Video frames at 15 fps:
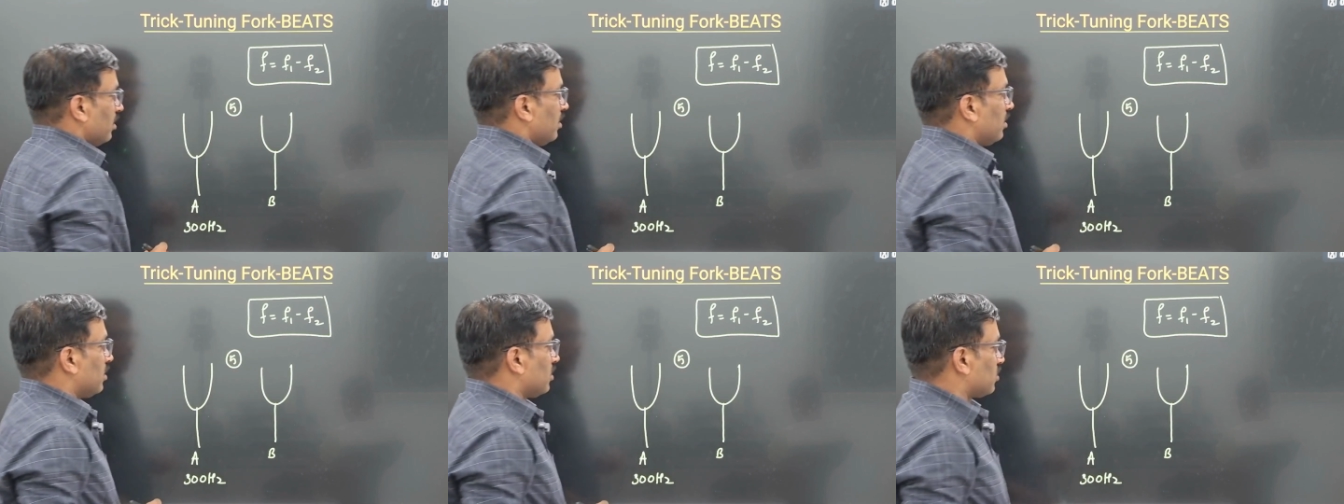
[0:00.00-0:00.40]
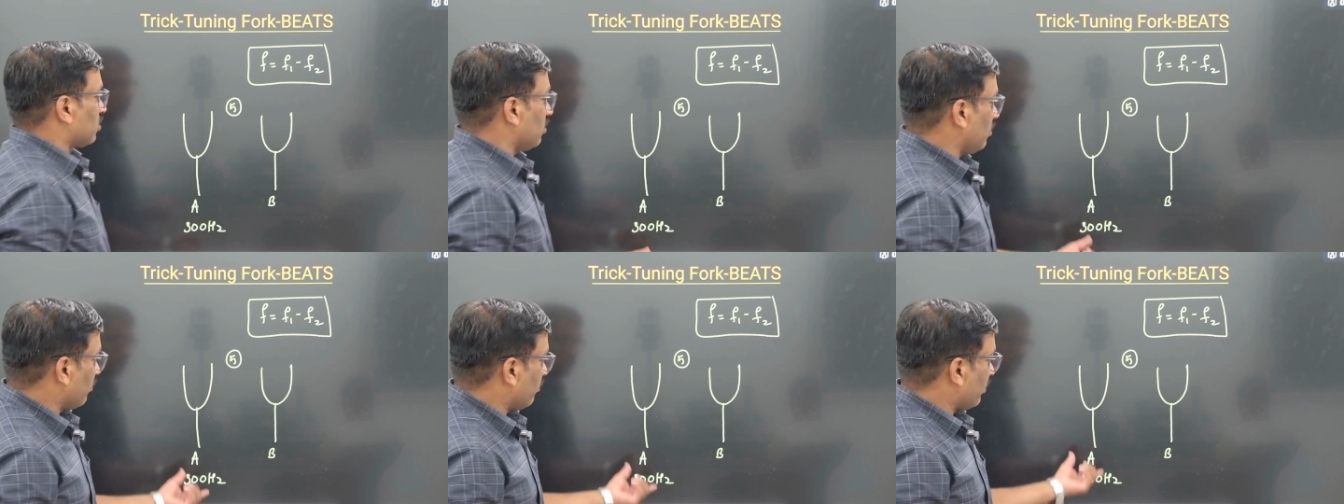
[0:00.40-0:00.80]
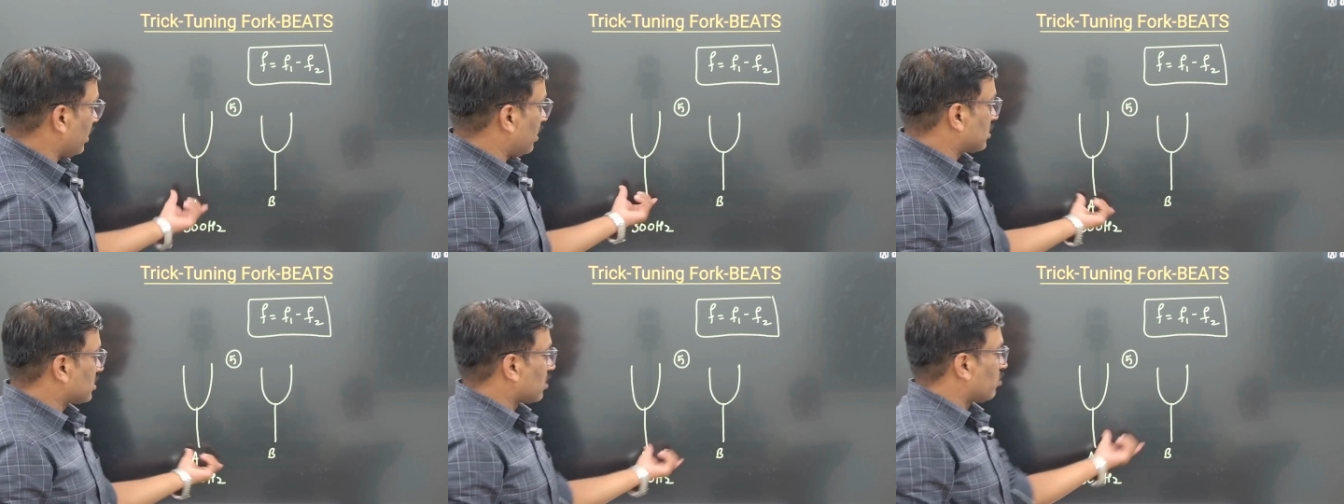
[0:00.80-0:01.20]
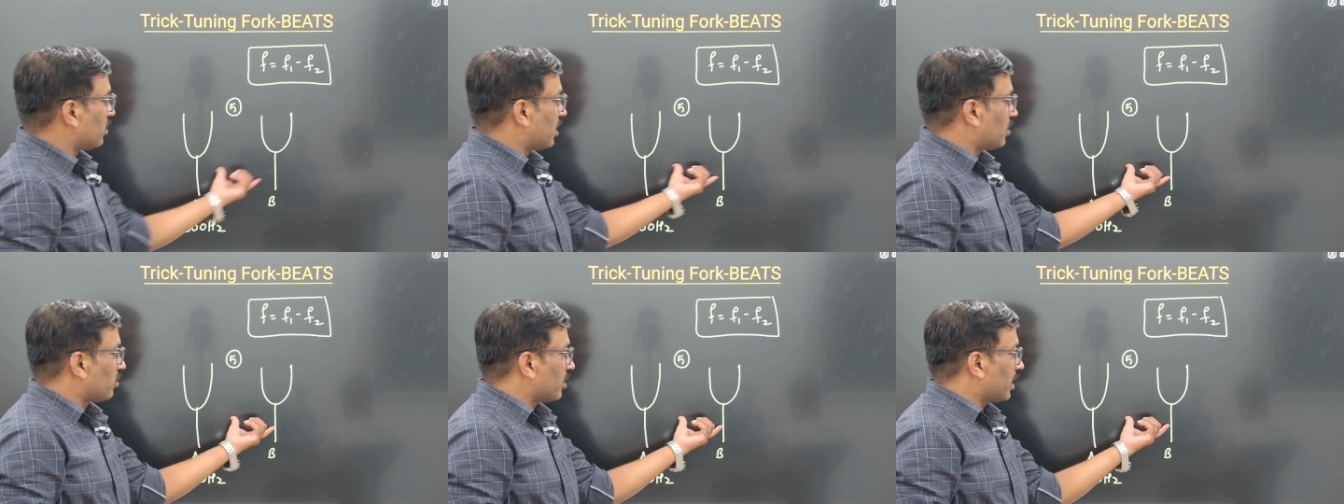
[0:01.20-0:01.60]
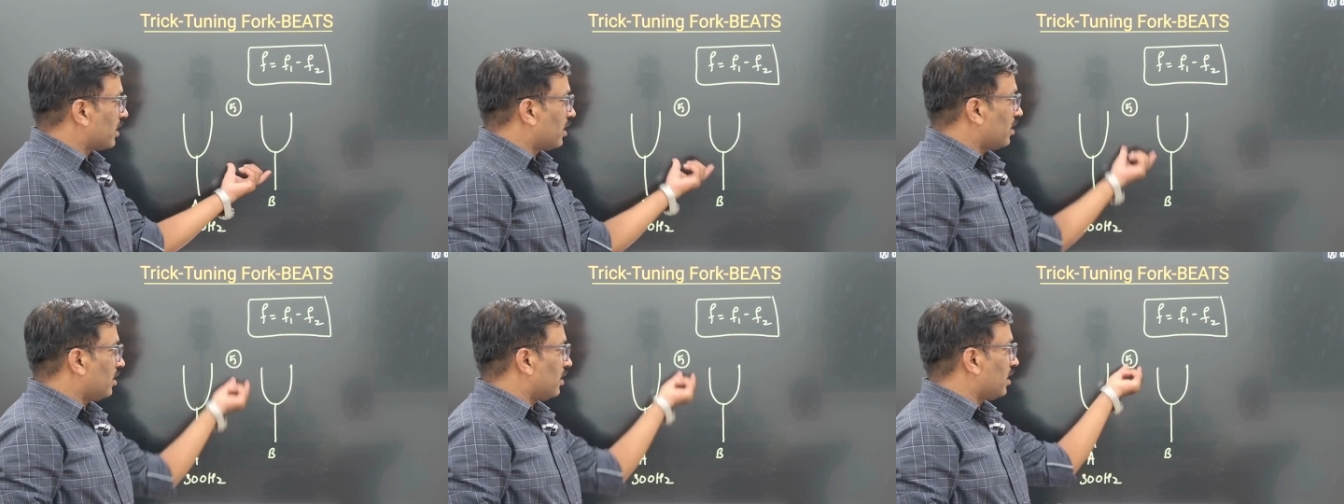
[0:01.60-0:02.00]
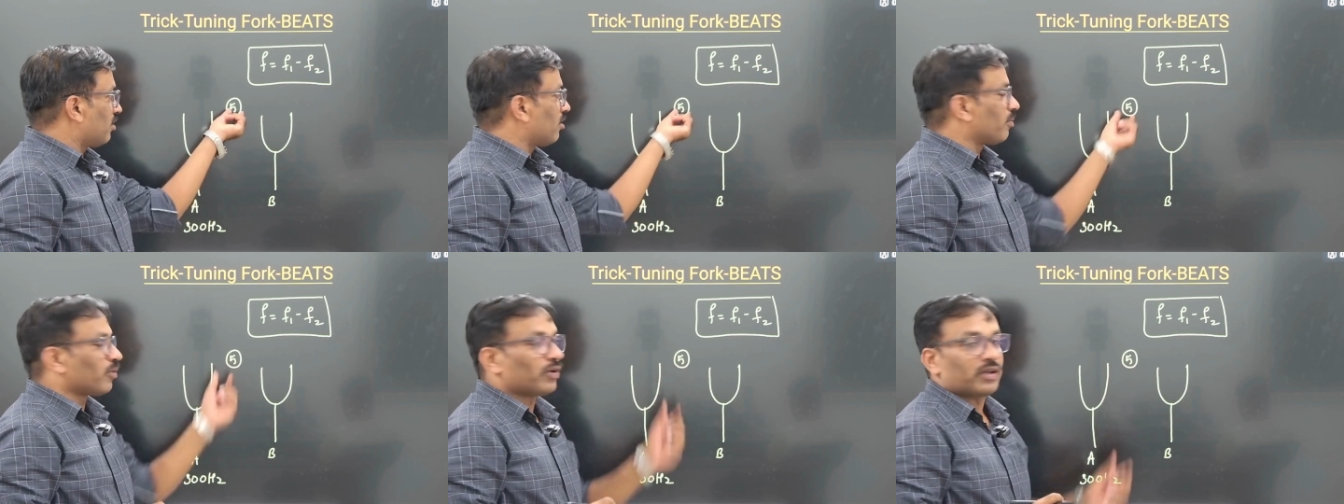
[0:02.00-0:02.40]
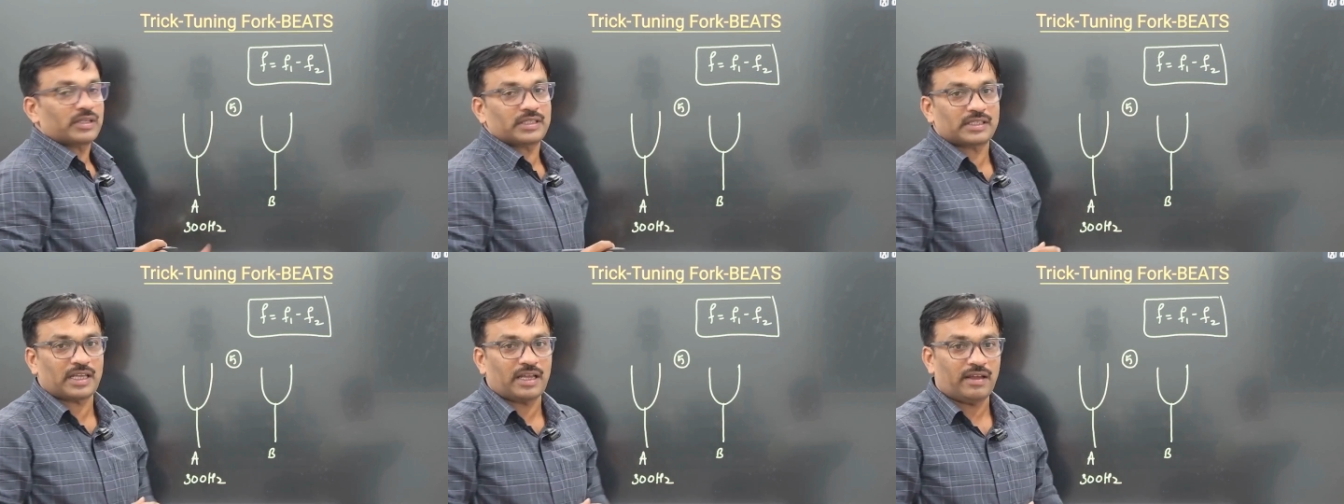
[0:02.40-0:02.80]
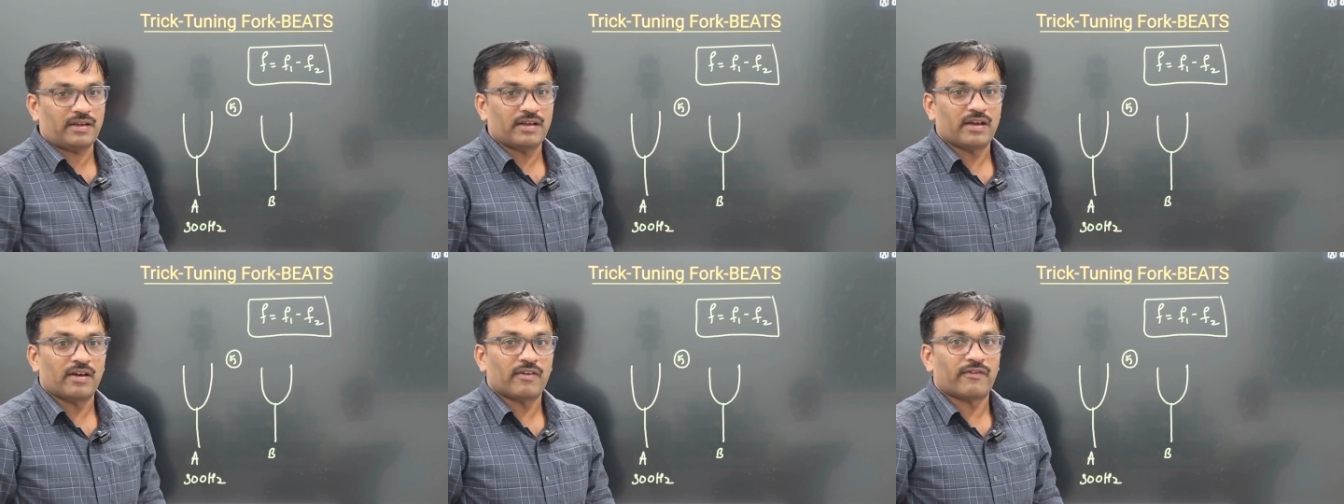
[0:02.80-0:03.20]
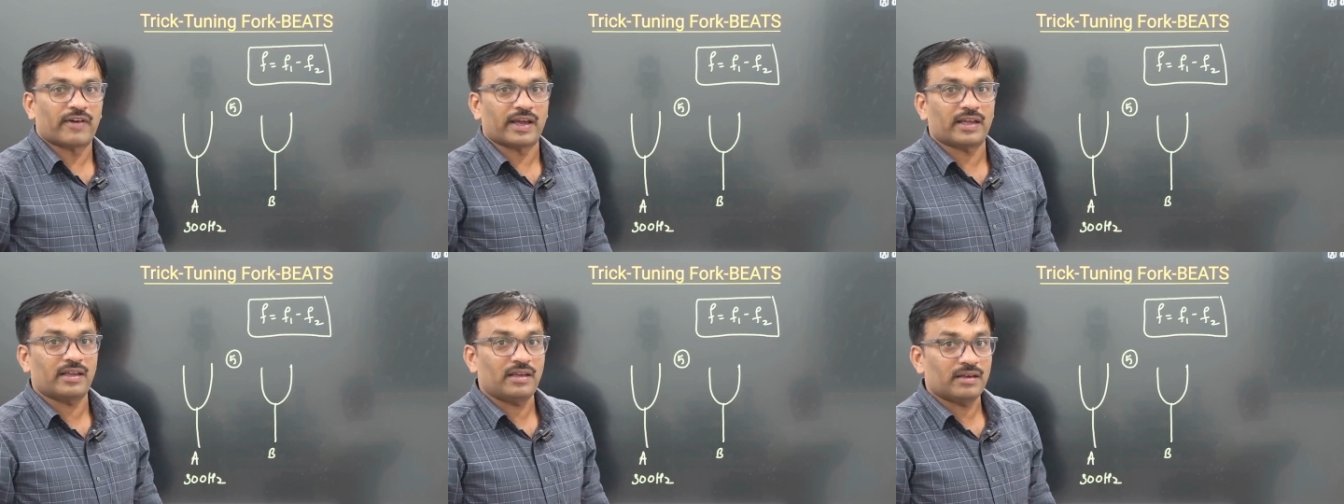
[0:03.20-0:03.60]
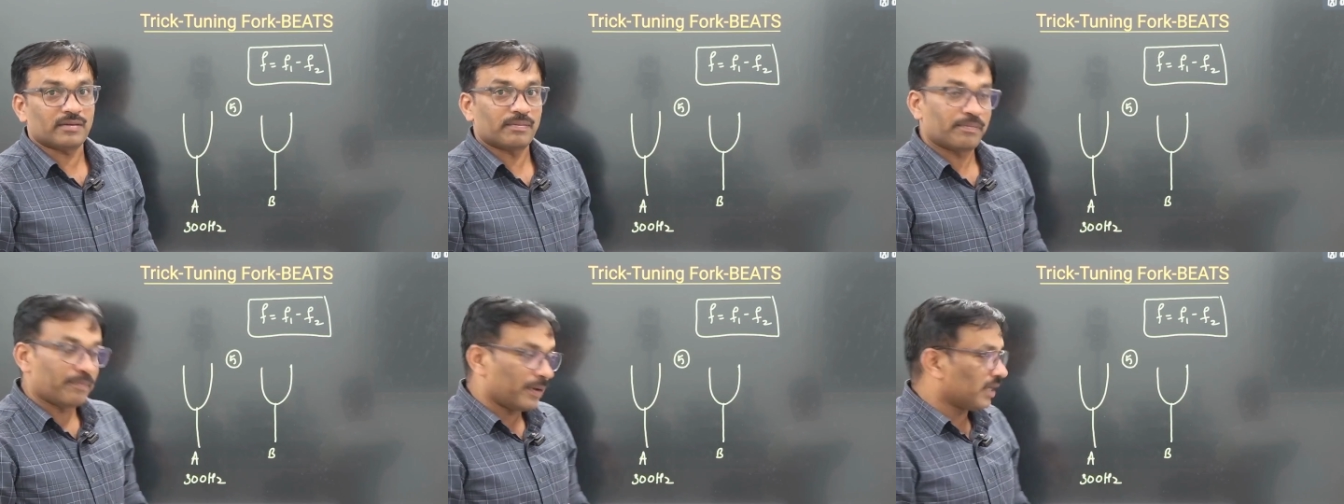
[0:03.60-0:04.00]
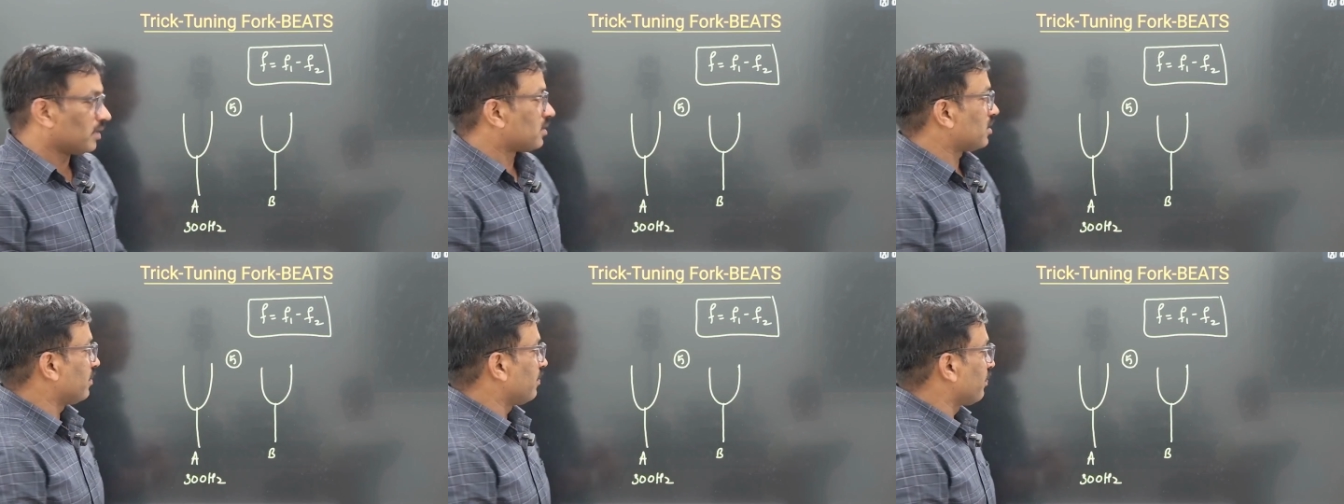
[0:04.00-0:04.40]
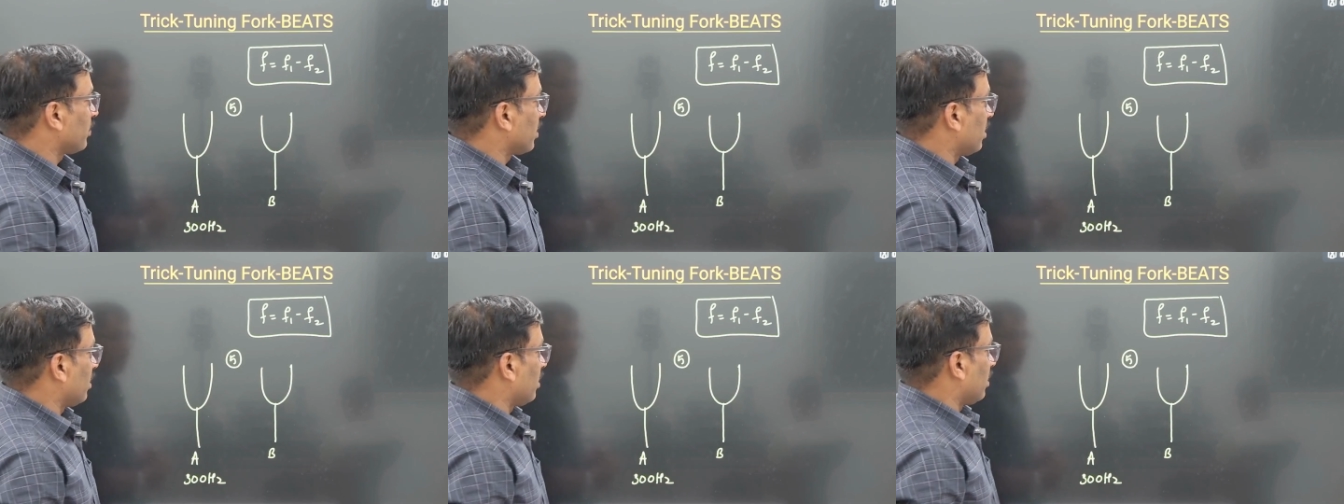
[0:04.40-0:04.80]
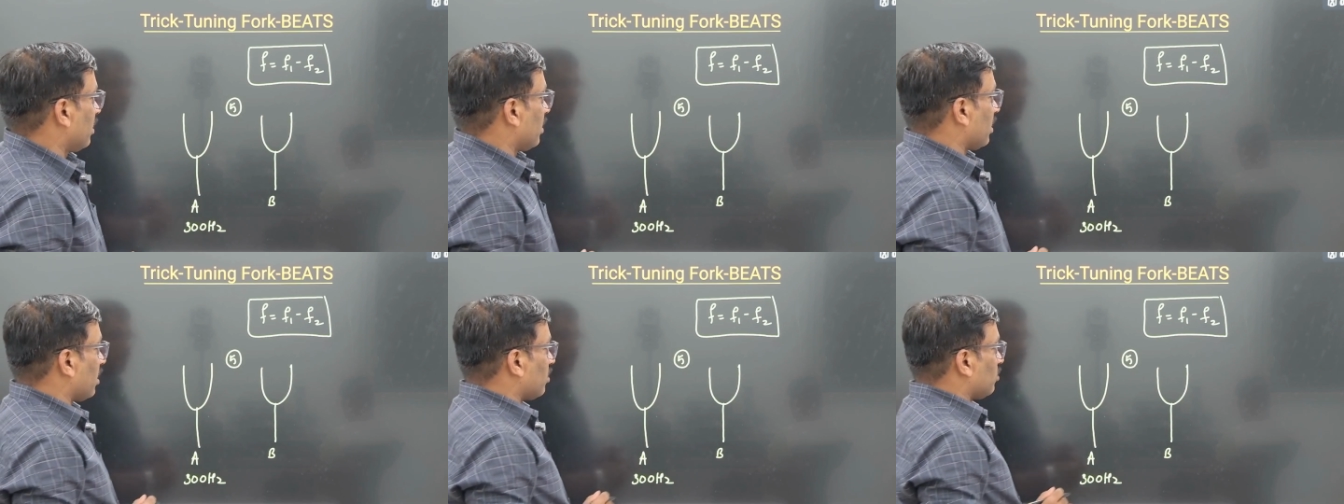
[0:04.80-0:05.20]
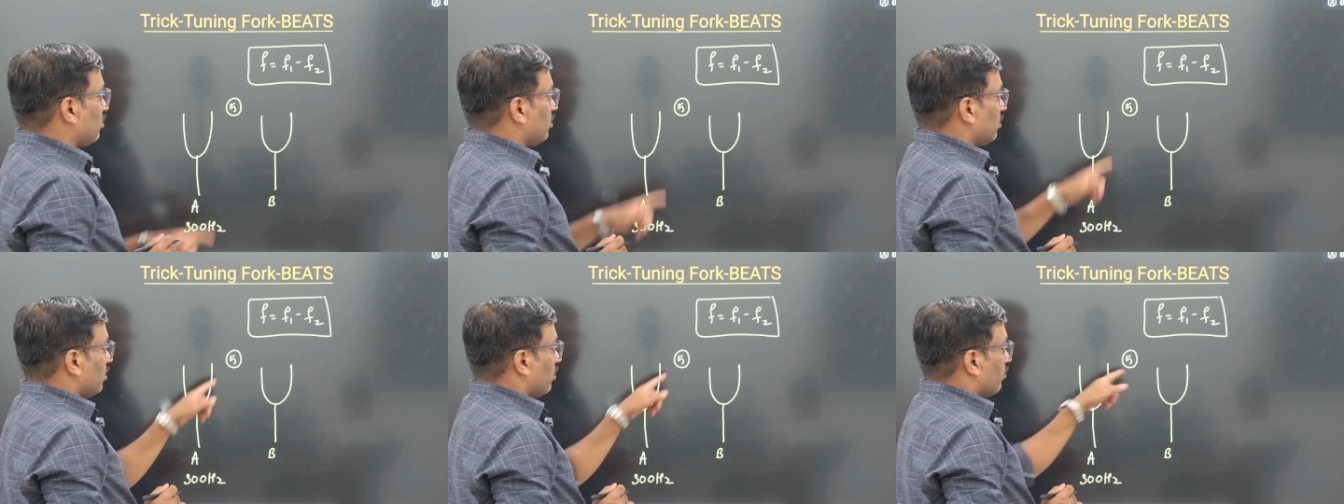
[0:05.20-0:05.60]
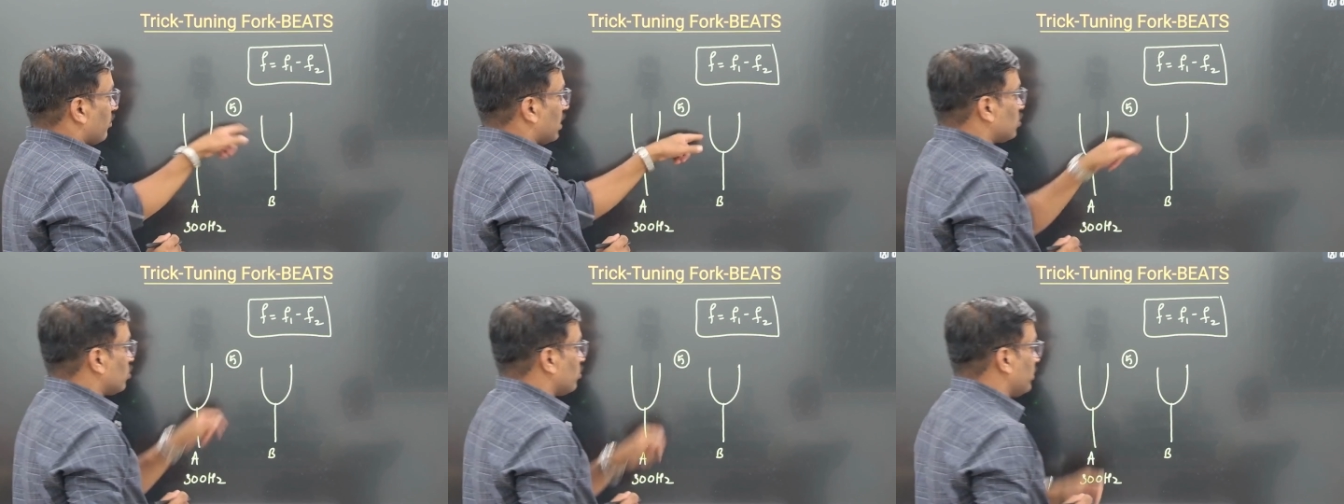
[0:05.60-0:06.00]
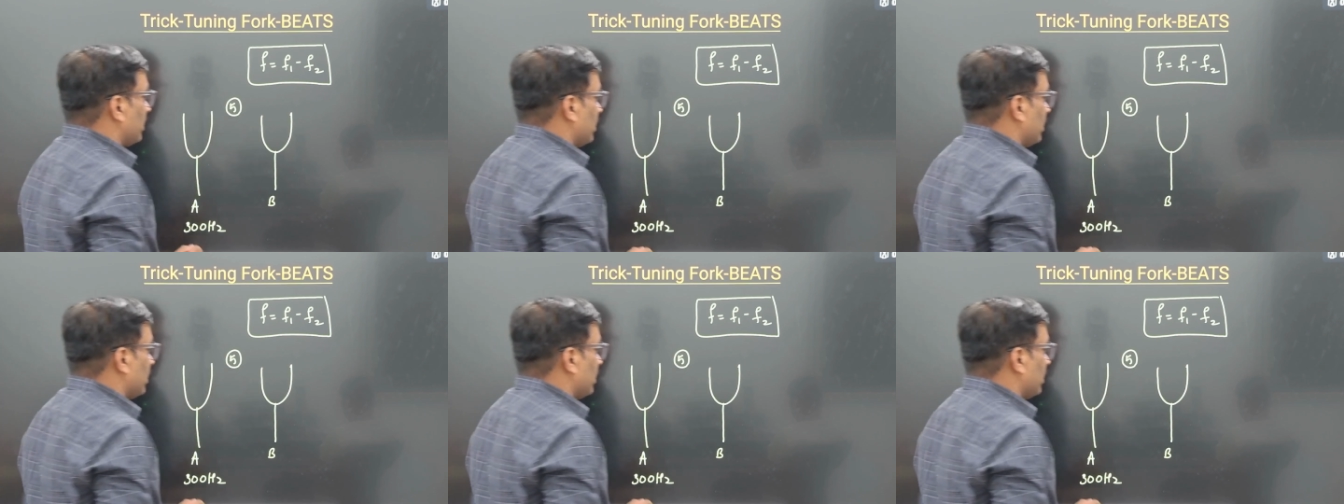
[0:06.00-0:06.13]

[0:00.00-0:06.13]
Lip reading: So when you are sounded together, it will produce as a 5 beats. Now what should be the